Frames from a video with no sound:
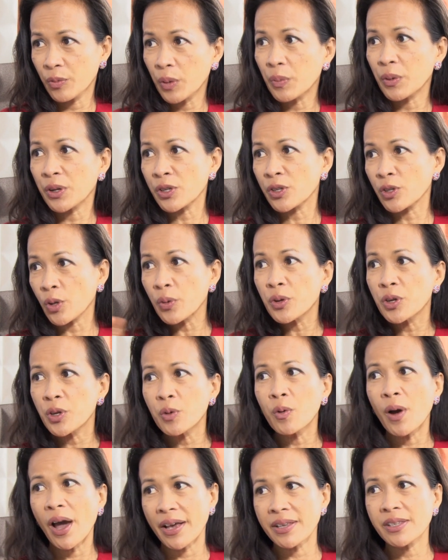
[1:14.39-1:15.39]
We were so
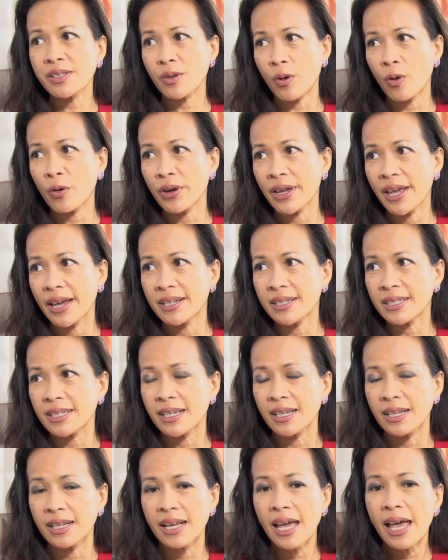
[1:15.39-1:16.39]
U.S.
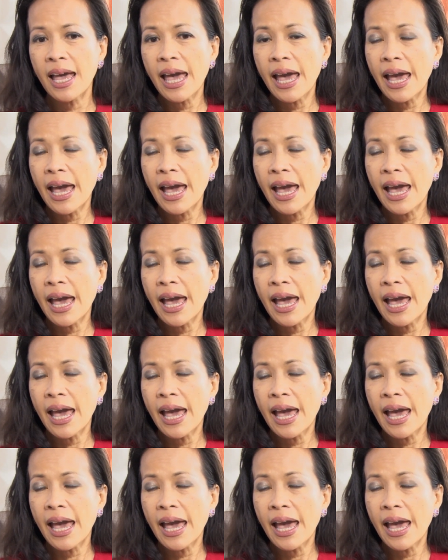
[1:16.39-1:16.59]
oriented,